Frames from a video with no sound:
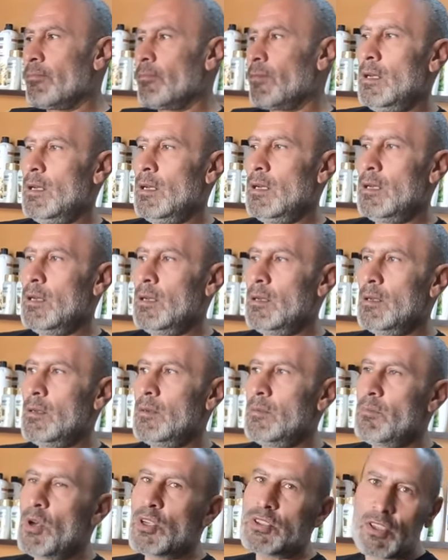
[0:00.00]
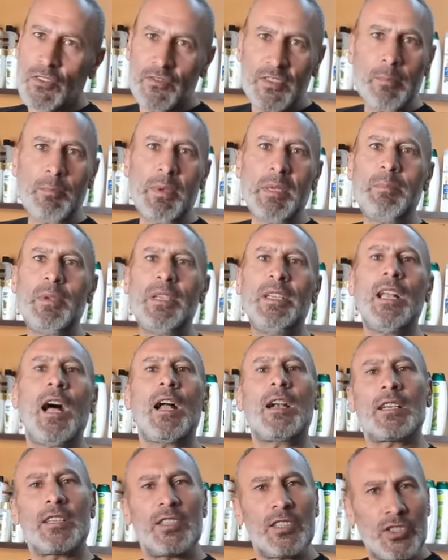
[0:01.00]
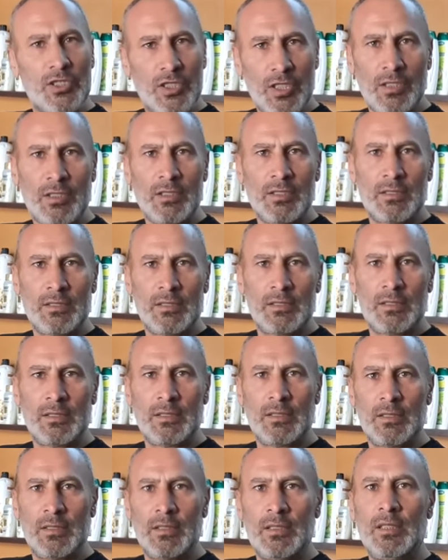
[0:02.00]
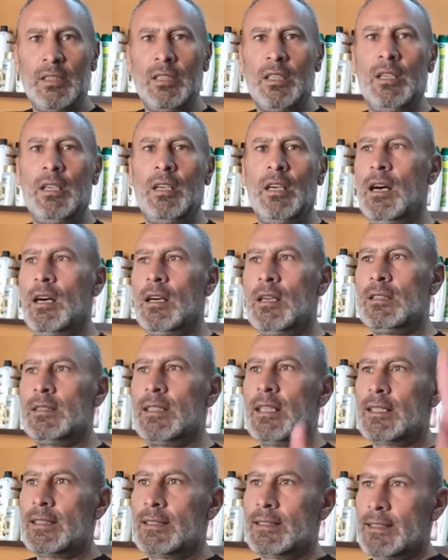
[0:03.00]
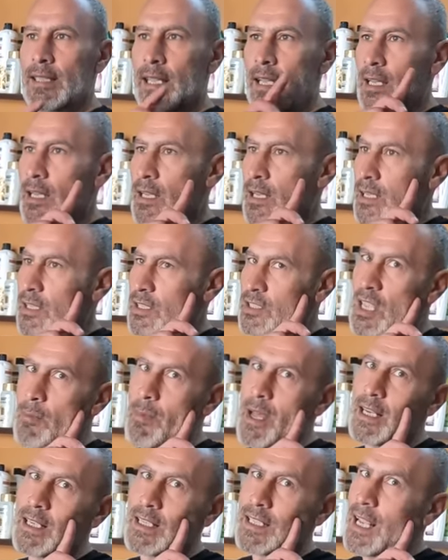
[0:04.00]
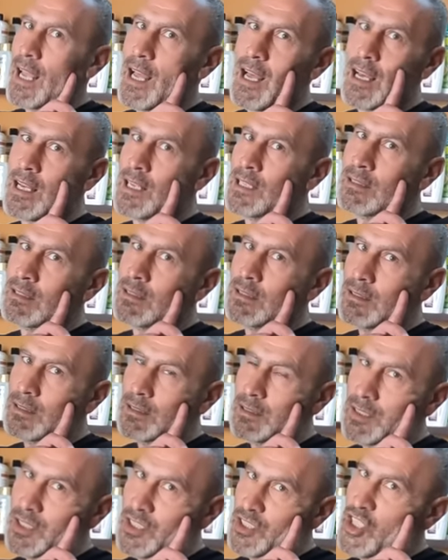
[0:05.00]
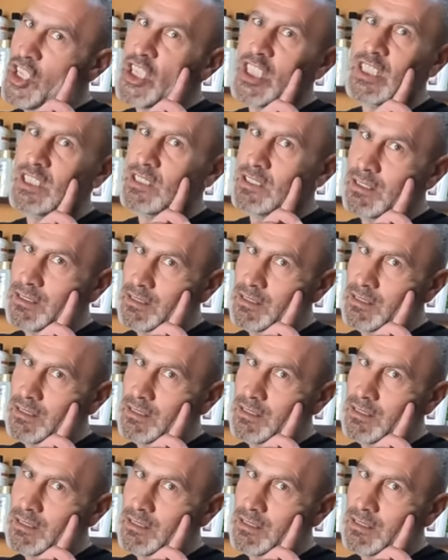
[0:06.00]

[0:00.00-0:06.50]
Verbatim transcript: Uh, most of the people here are Christian. Yeah. Uh, there is uh, Jabal Rihan, mm. Shait.